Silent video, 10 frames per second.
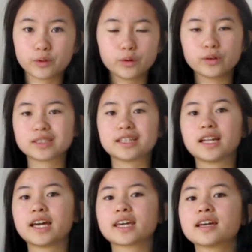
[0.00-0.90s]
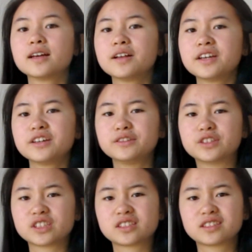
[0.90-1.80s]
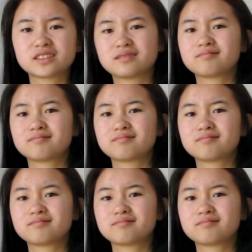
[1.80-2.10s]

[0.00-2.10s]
thoughts, and like you just...